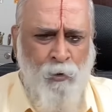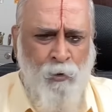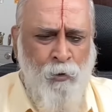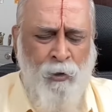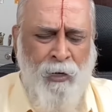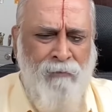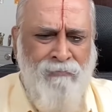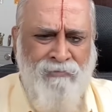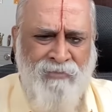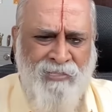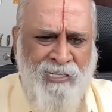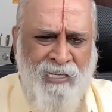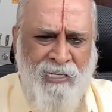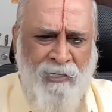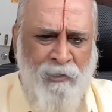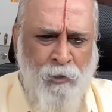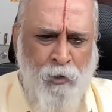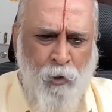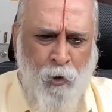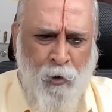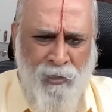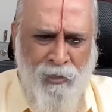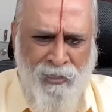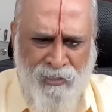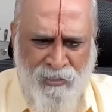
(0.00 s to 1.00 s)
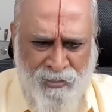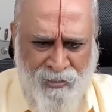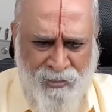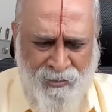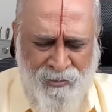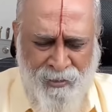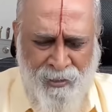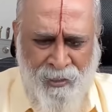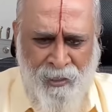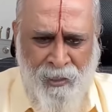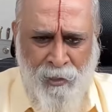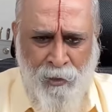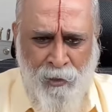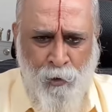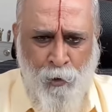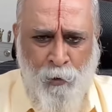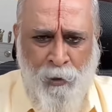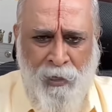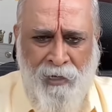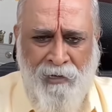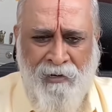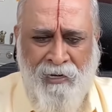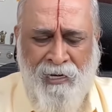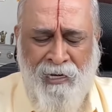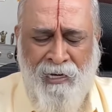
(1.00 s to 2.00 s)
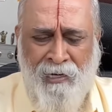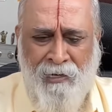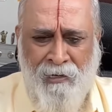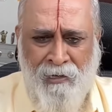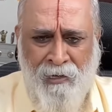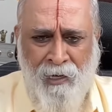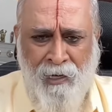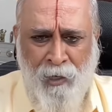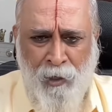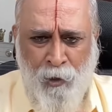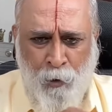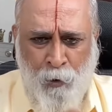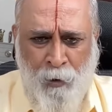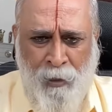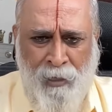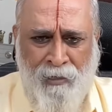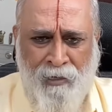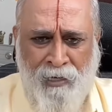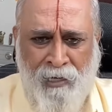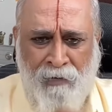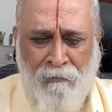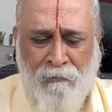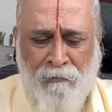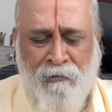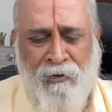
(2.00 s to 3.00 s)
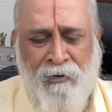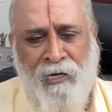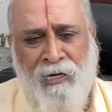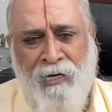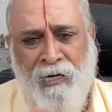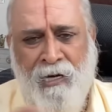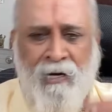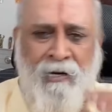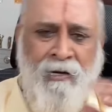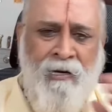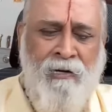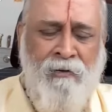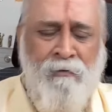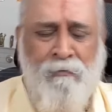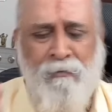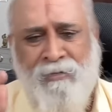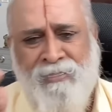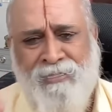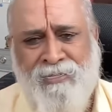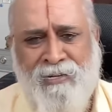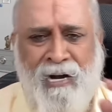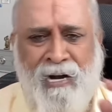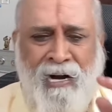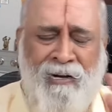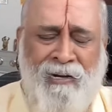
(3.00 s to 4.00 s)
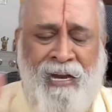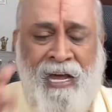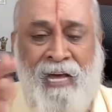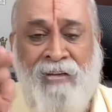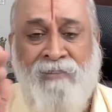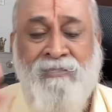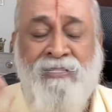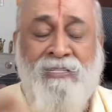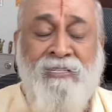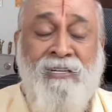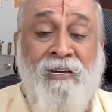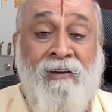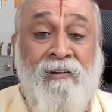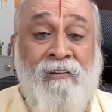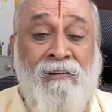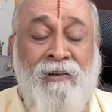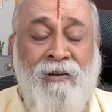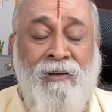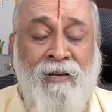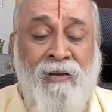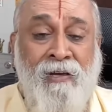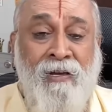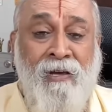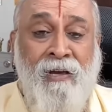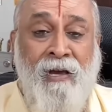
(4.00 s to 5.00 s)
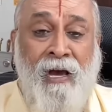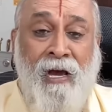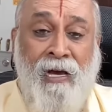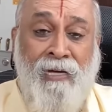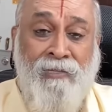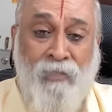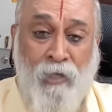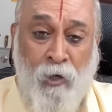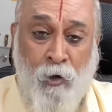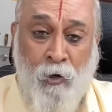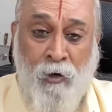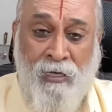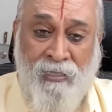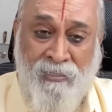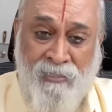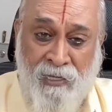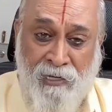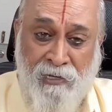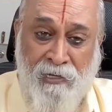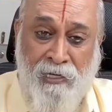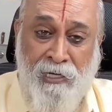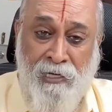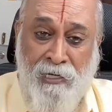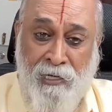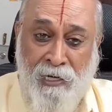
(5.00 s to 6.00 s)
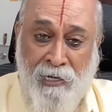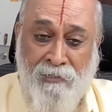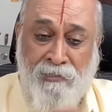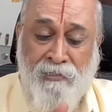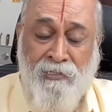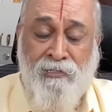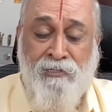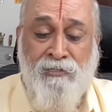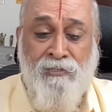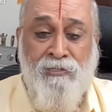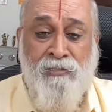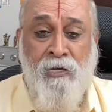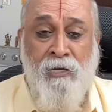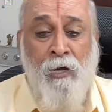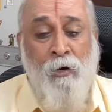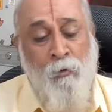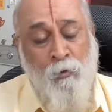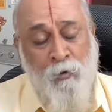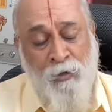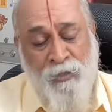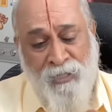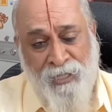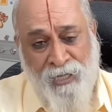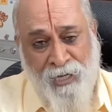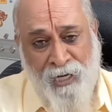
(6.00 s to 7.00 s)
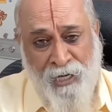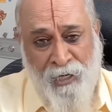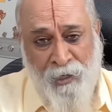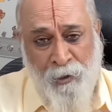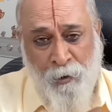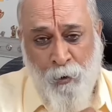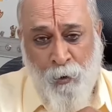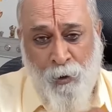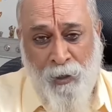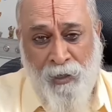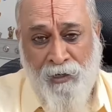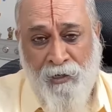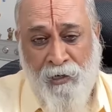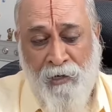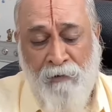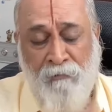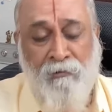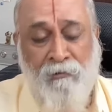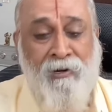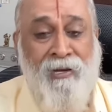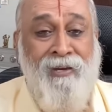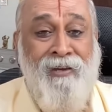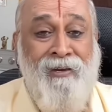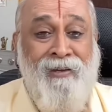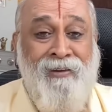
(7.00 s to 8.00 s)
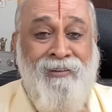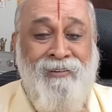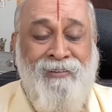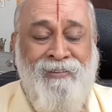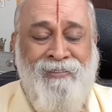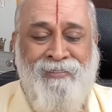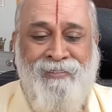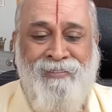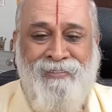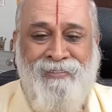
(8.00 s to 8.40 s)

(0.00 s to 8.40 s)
You have seen toys. You can give key and it will start dancing. As long as the key exists. Once again, you can give key.